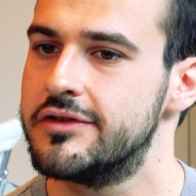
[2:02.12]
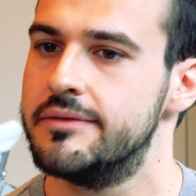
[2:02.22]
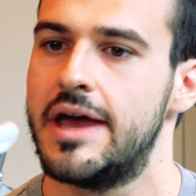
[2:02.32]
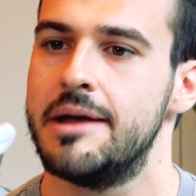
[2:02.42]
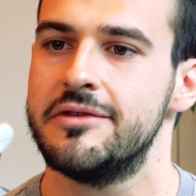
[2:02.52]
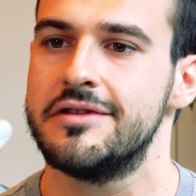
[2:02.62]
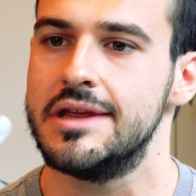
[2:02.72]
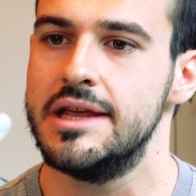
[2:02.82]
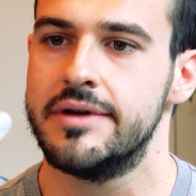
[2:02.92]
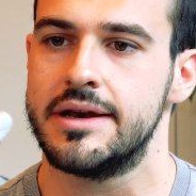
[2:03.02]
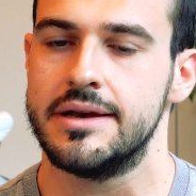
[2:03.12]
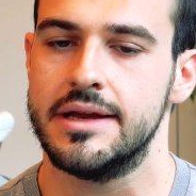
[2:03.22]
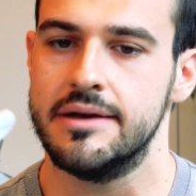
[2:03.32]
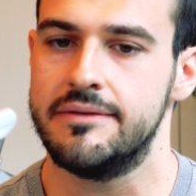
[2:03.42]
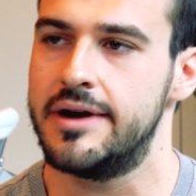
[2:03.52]
sometimes even
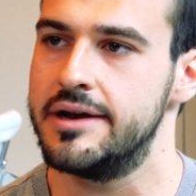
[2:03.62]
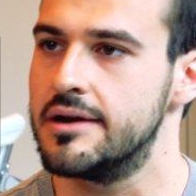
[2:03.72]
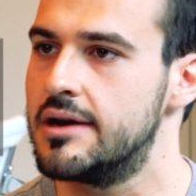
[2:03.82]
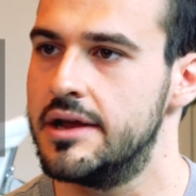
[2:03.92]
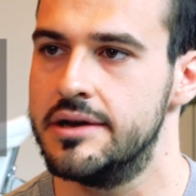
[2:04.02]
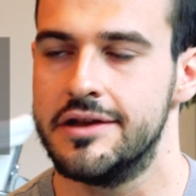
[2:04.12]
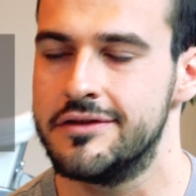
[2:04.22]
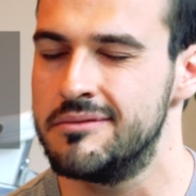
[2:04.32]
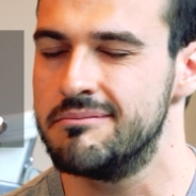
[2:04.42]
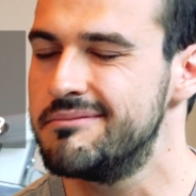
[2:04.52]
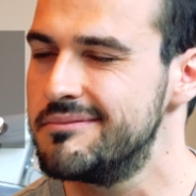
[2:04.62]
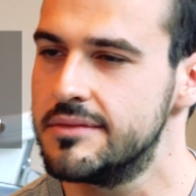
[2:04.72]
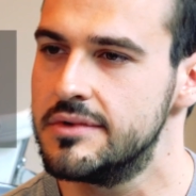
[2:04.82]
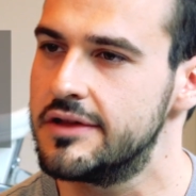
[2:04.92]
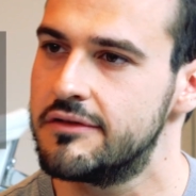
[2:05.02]
the final client doesn't
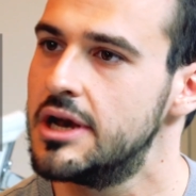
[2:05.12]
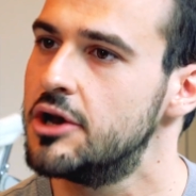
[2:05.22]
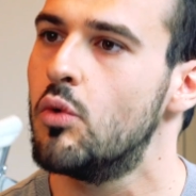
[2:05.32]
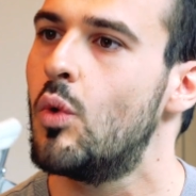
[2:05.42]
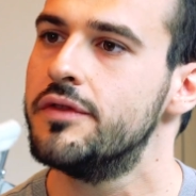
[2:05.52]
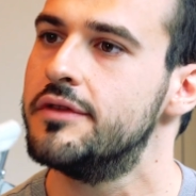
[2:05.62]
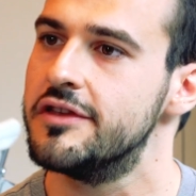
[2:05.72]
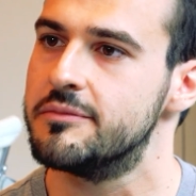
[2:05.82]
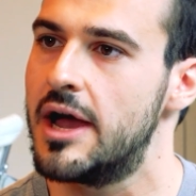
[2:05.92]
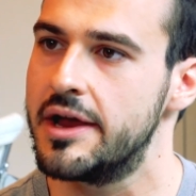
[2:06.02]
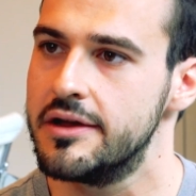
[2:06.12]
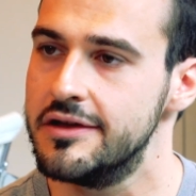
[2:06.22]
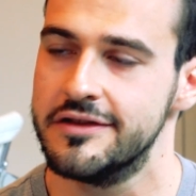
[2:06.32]
really know what he's buying. He